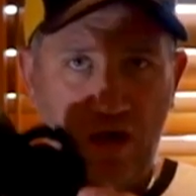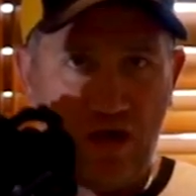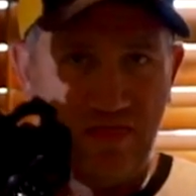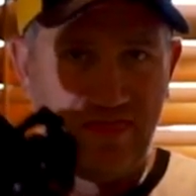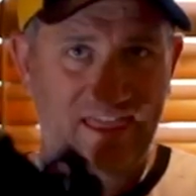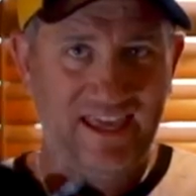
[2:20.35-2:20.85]

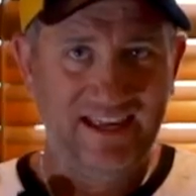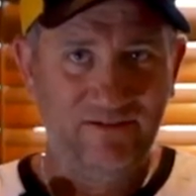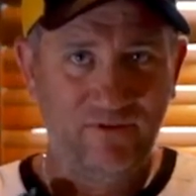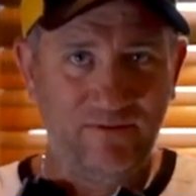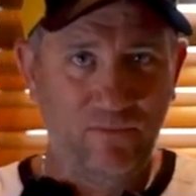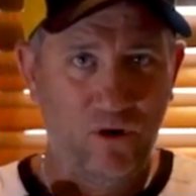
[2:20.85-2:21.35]
I
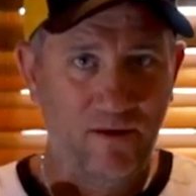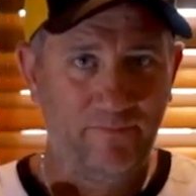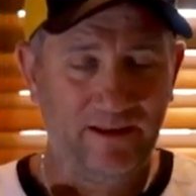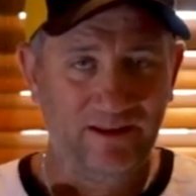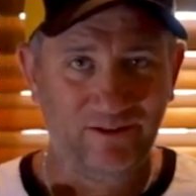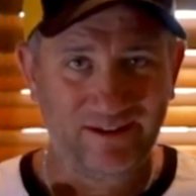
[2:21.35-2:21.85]
think we might
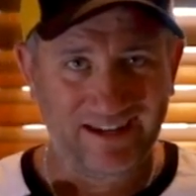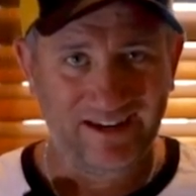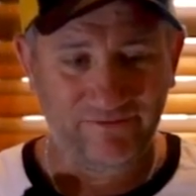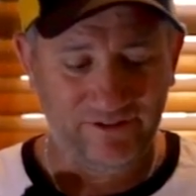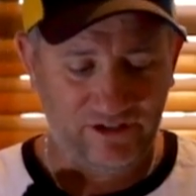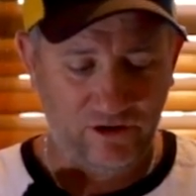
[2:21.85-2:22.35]
be looking
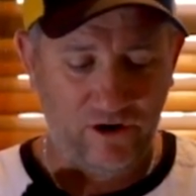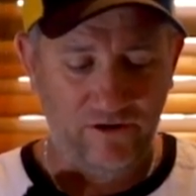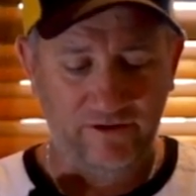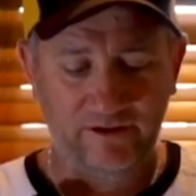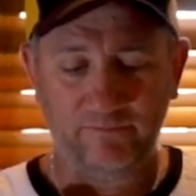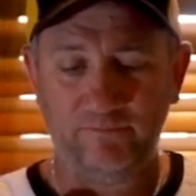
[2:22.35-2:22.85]
at
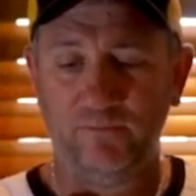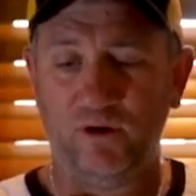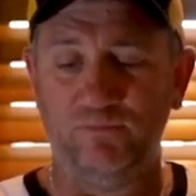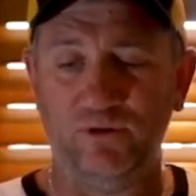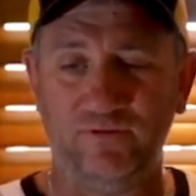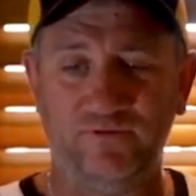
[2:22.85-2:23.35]
retiring
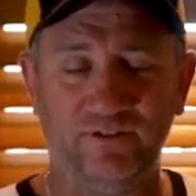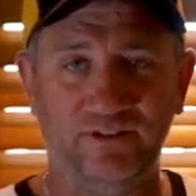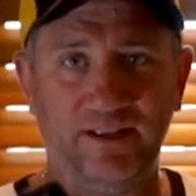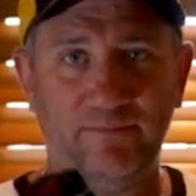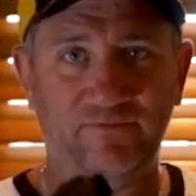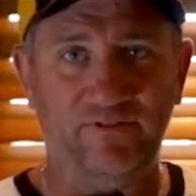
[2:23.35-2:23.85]
my beautiful
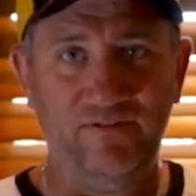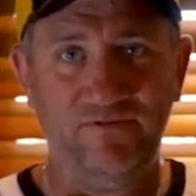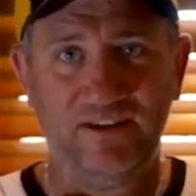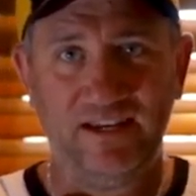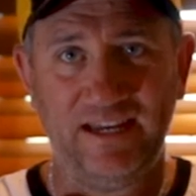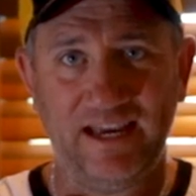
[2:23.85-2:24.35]
little
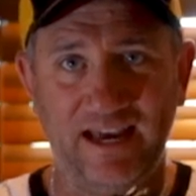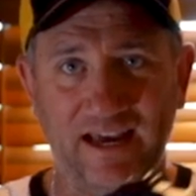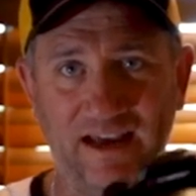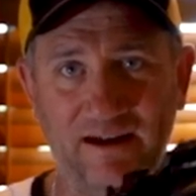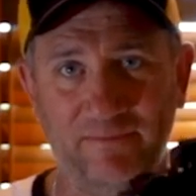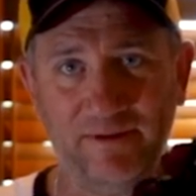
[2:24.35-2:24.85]

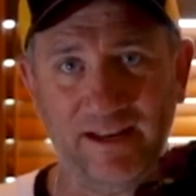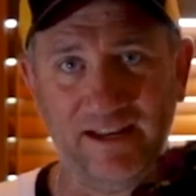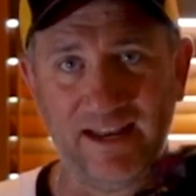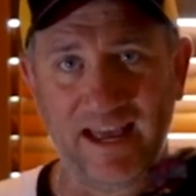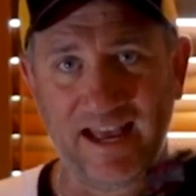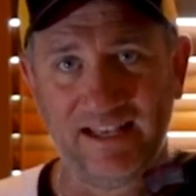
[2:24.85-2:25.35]
M50.
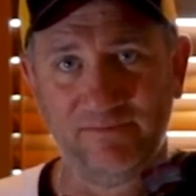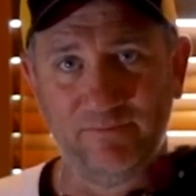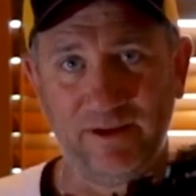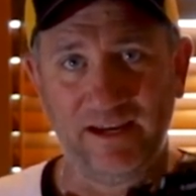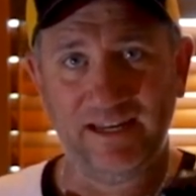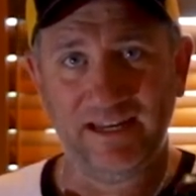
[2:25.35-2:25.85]
It has
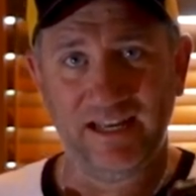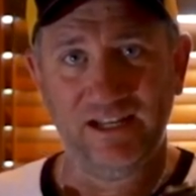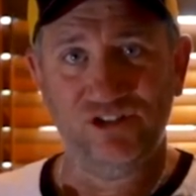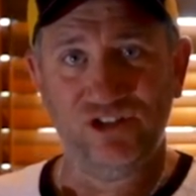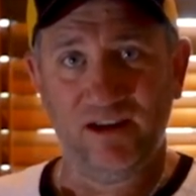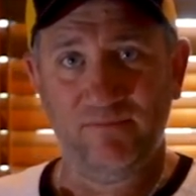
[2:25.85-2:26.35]
been a
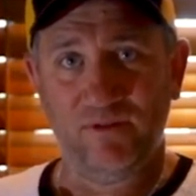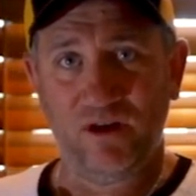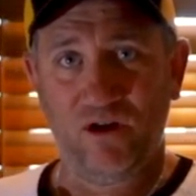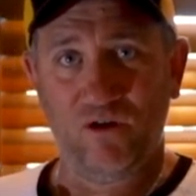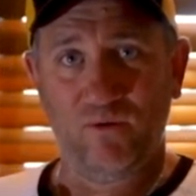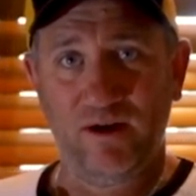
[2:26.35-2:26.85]
gem the
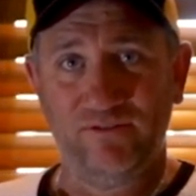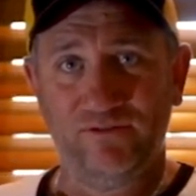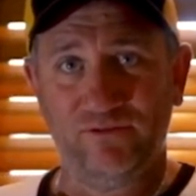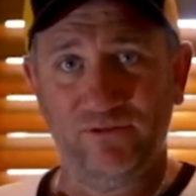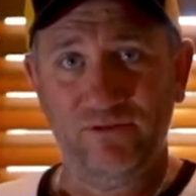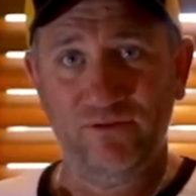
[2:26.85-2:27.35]
whole way
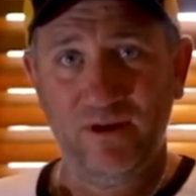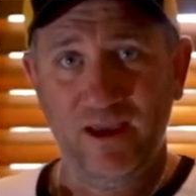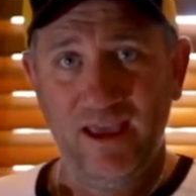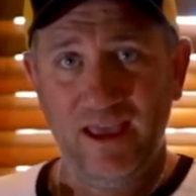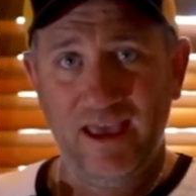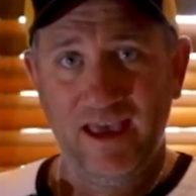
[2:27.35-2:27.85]
through.
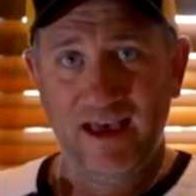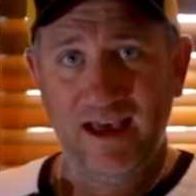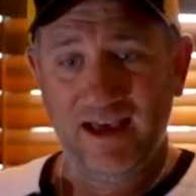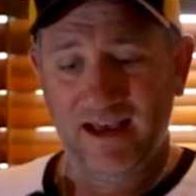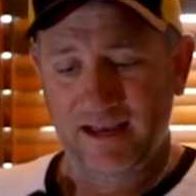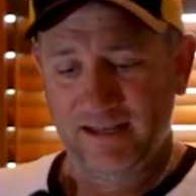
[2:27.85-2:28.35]

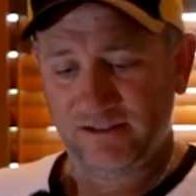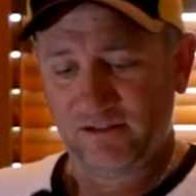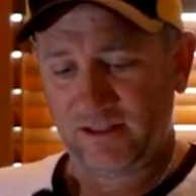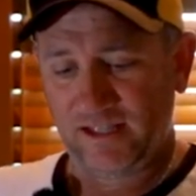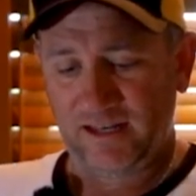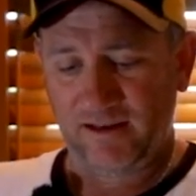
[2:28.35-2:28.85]
It's
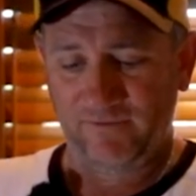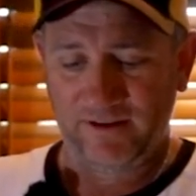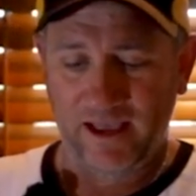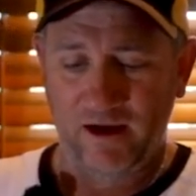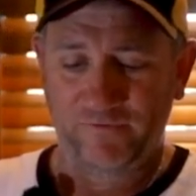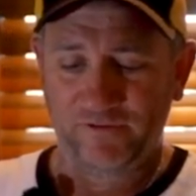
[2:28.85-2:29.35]
got that
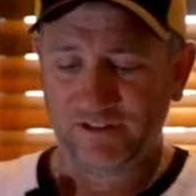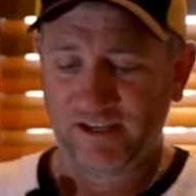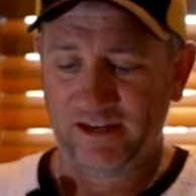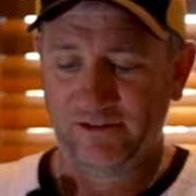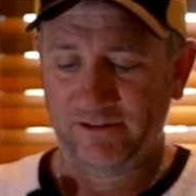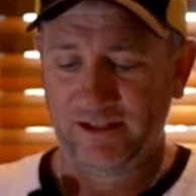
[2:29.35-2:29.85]
lovely alpha
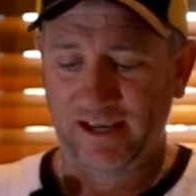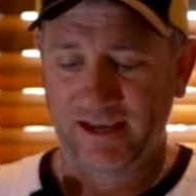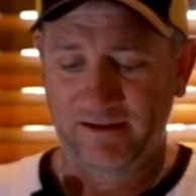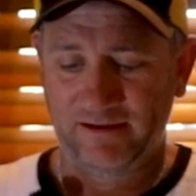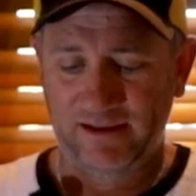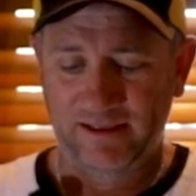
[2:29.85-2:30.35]
skin on
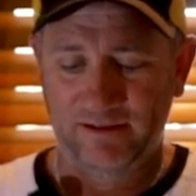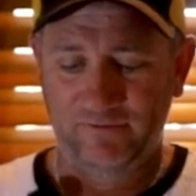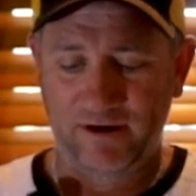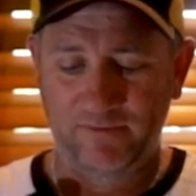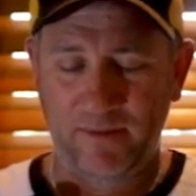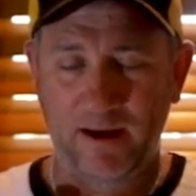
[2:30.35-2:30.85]
there, the
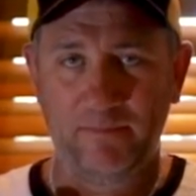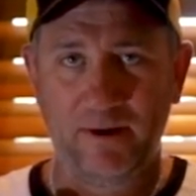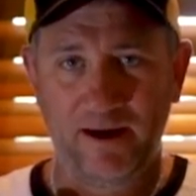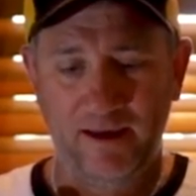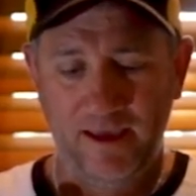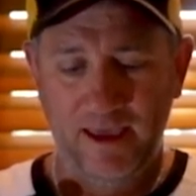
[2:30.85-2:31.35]
red
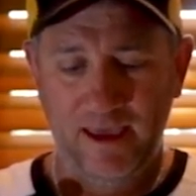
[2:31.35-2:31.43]
Mamba.